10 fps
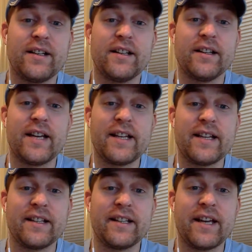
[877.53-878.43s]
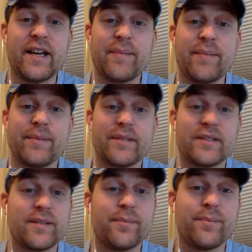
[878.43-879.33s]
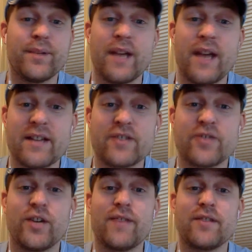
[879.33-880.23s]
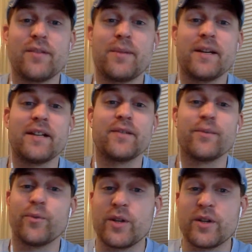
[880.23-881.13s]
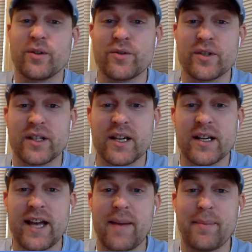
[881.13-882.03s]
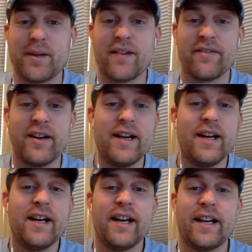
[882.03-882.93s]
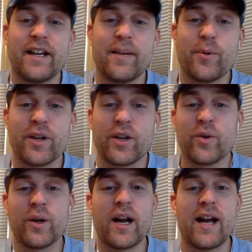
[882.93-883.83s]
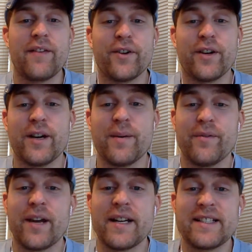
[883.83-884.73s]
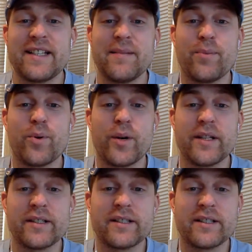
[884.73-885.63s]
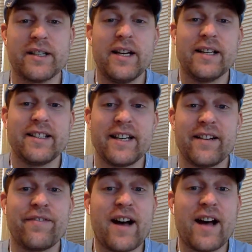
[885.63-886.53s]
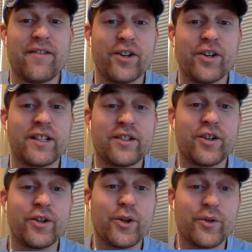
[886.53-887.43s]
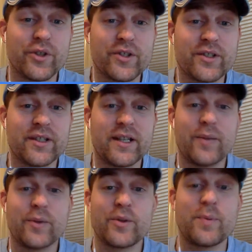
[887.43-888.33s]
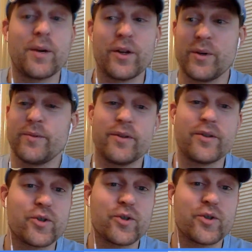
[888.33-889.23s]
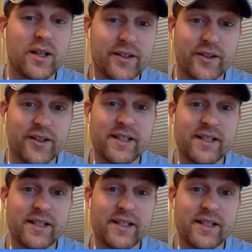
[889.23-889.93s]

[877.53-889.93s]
late in the game, some nice drives to the bucket, some free throws to kind of cap it off. Ended up with a career high for him of 19 points. Did have 5 early turnovers, which was part of the reason we were struggling early.